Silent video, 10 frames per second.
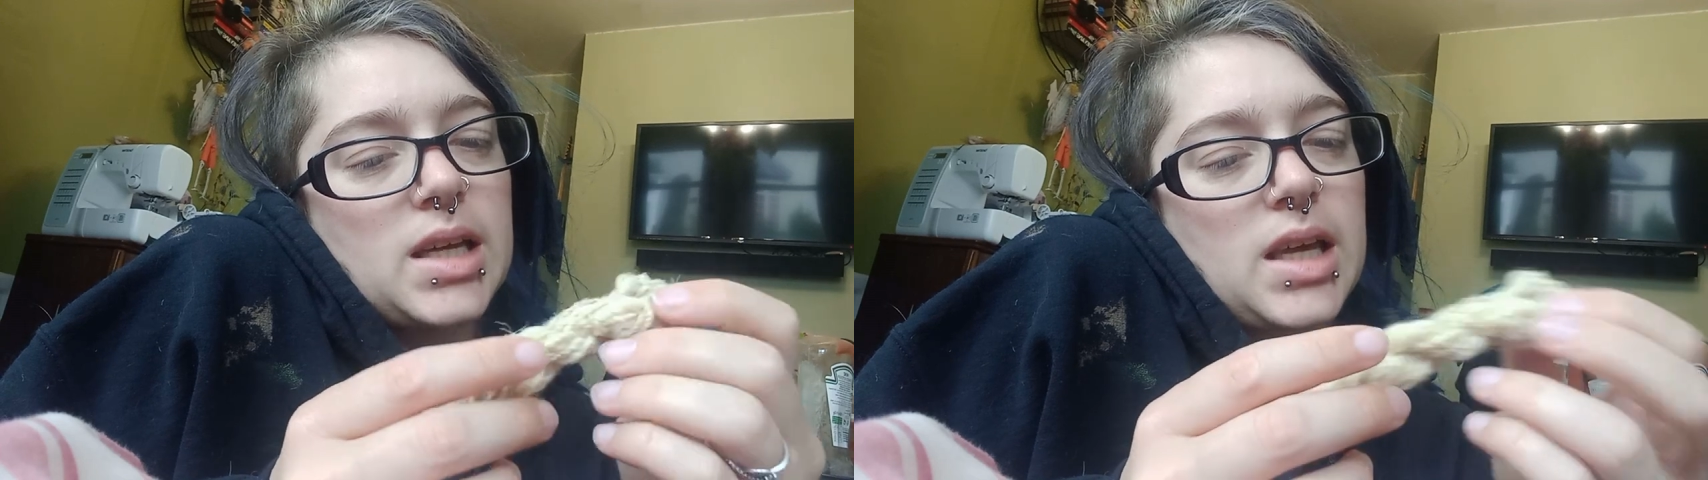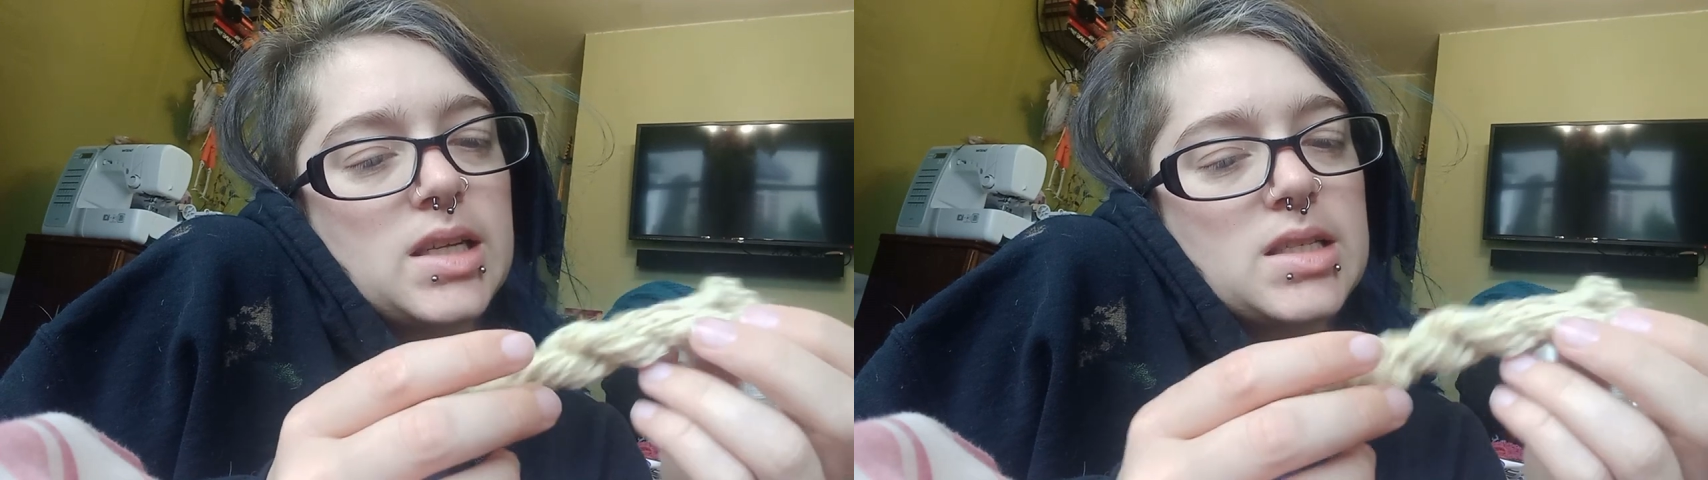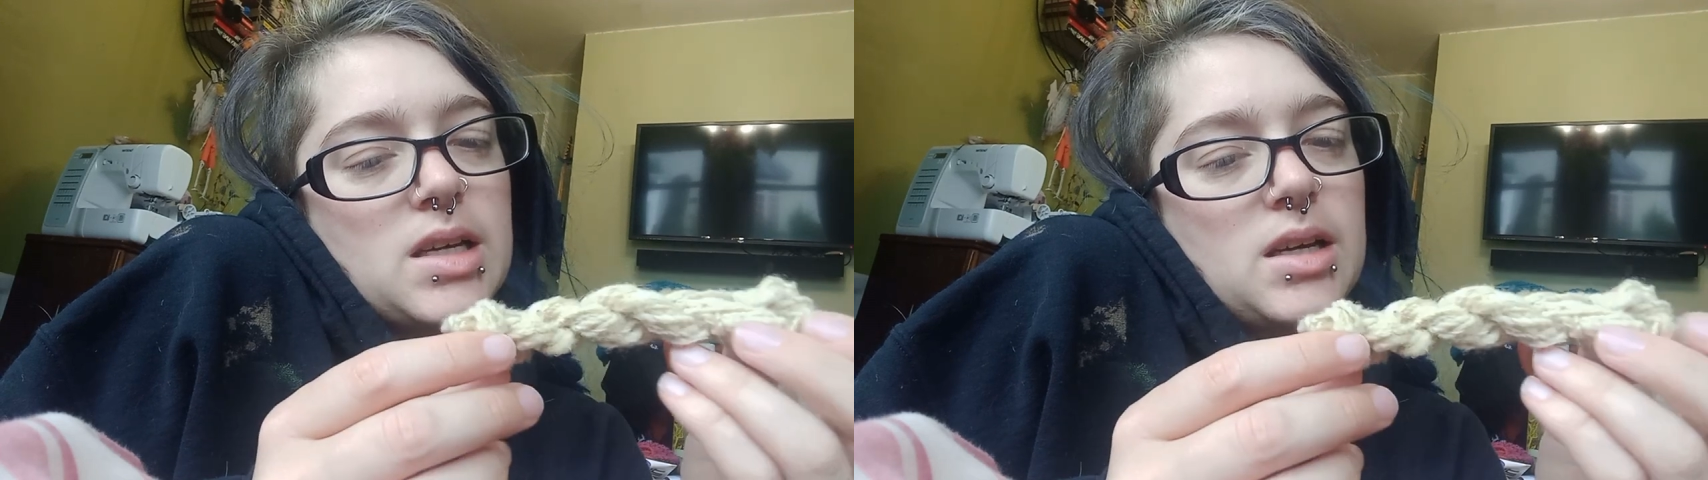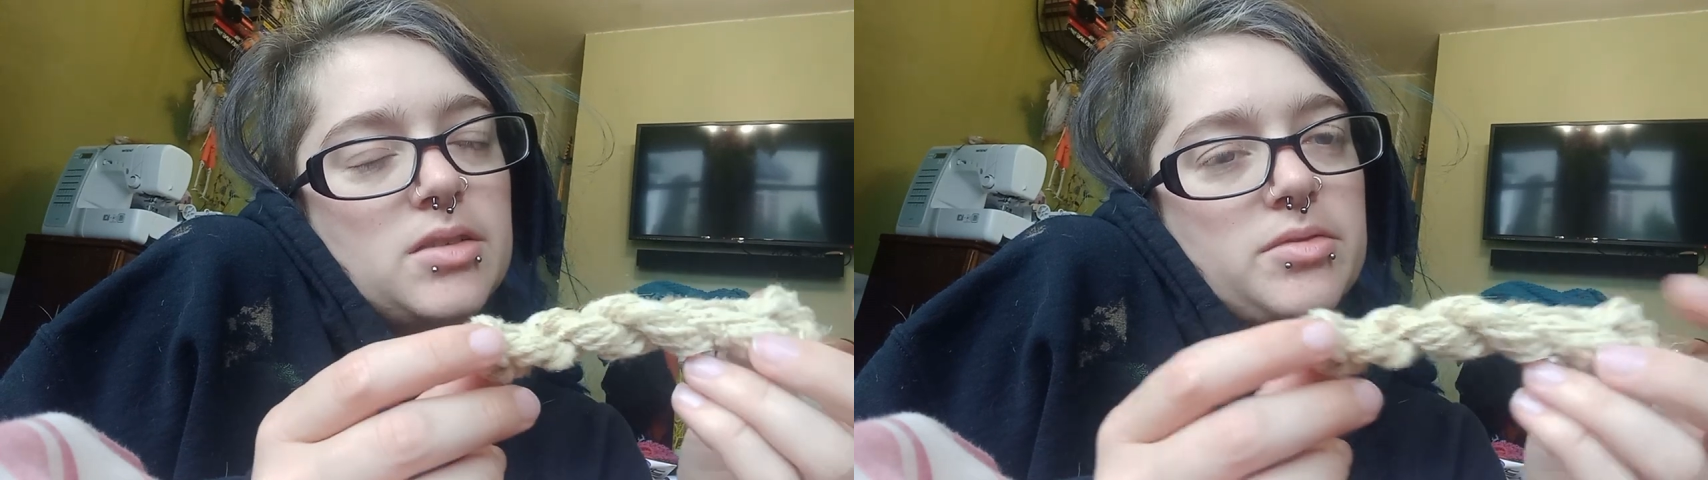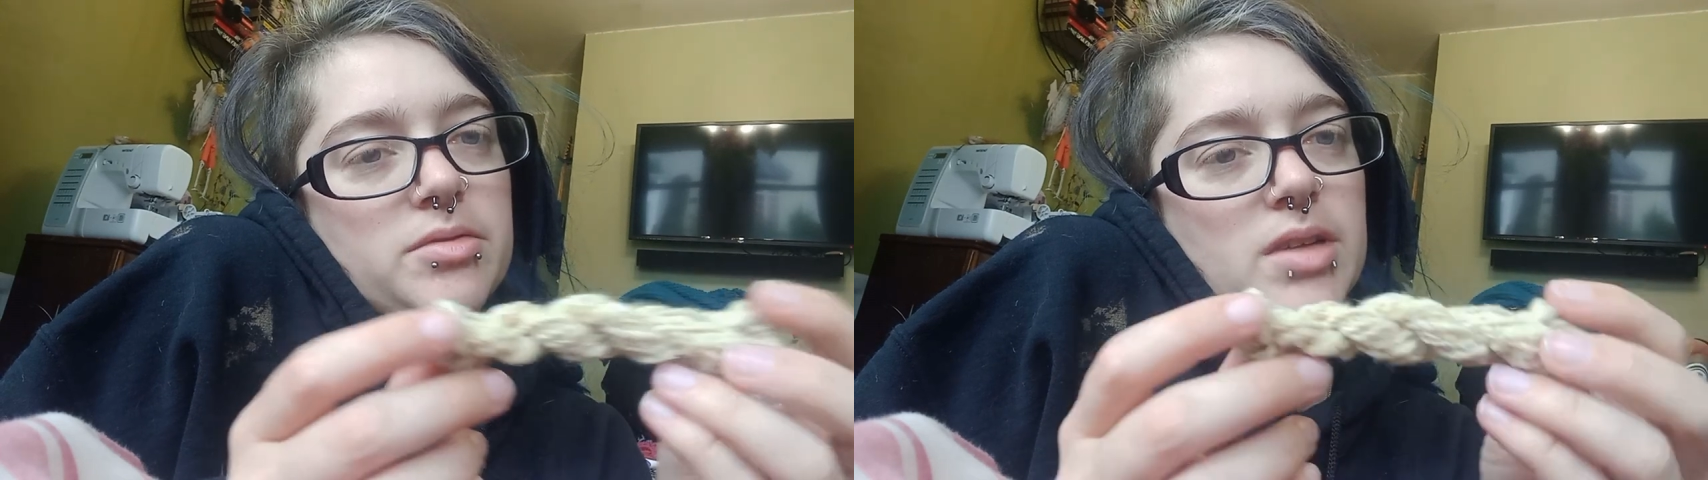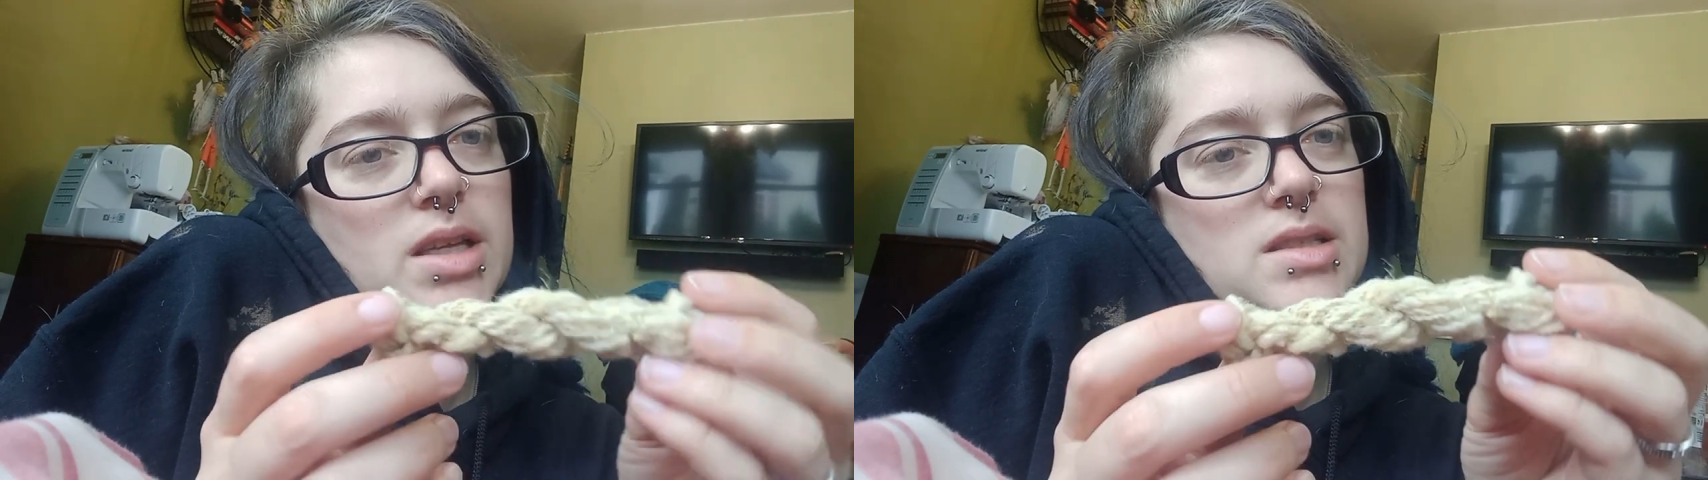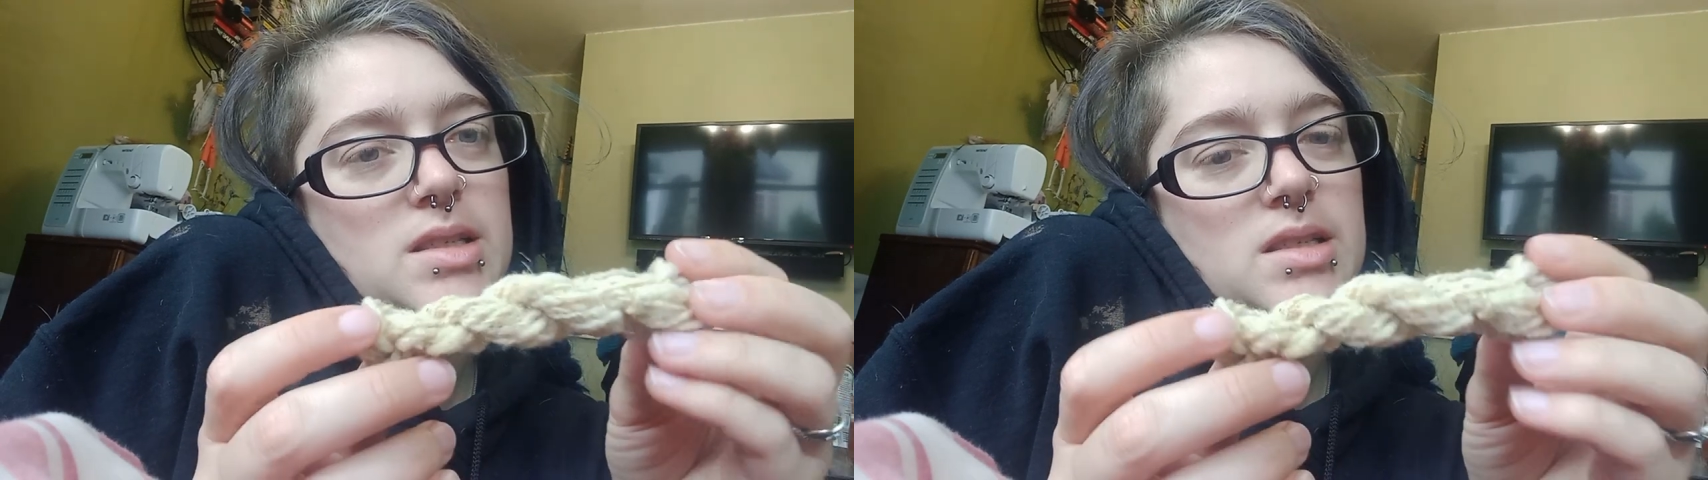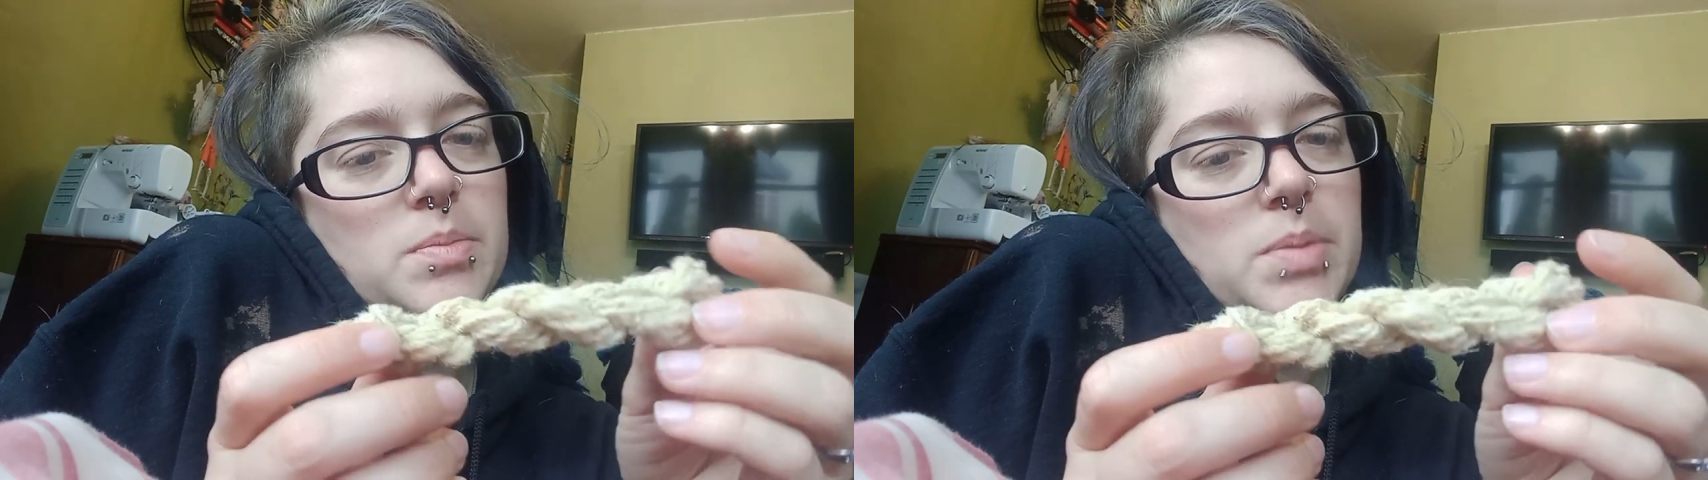again, it's
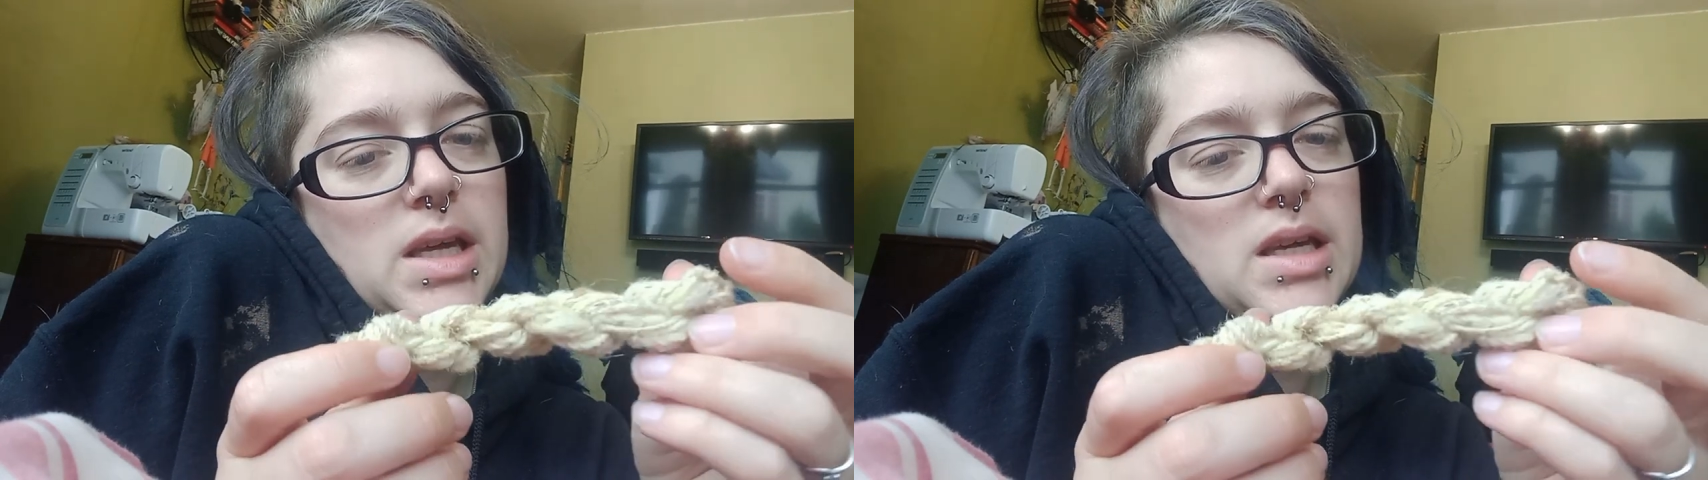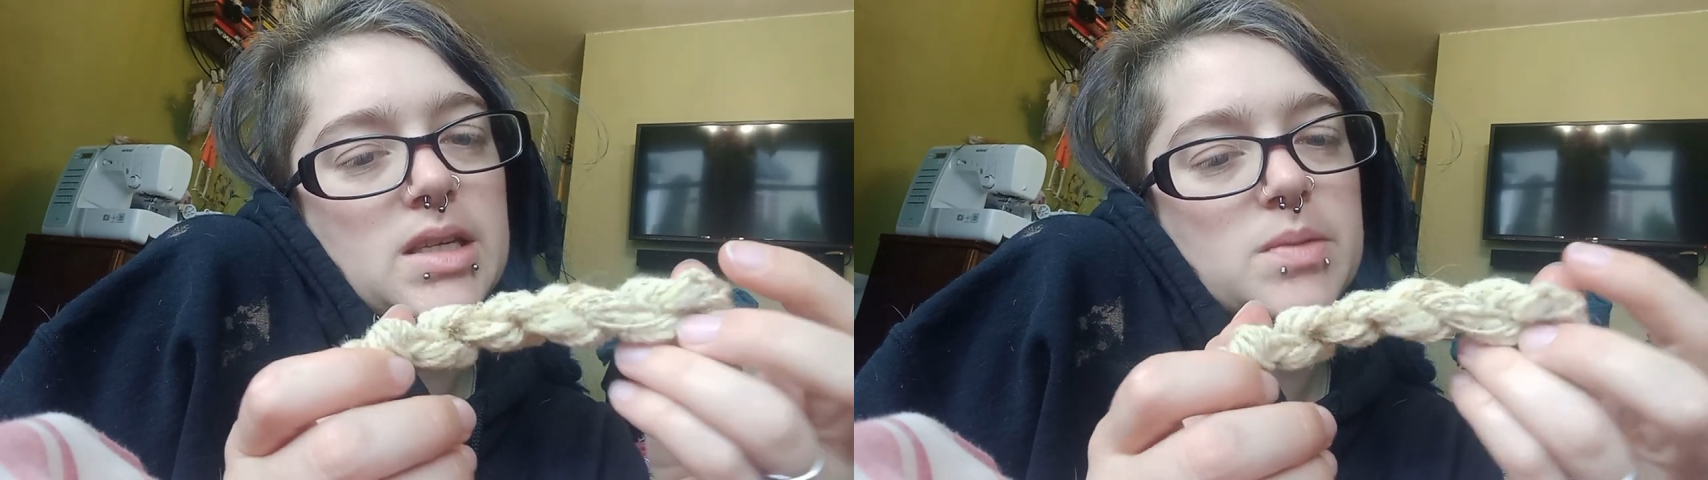disappeared.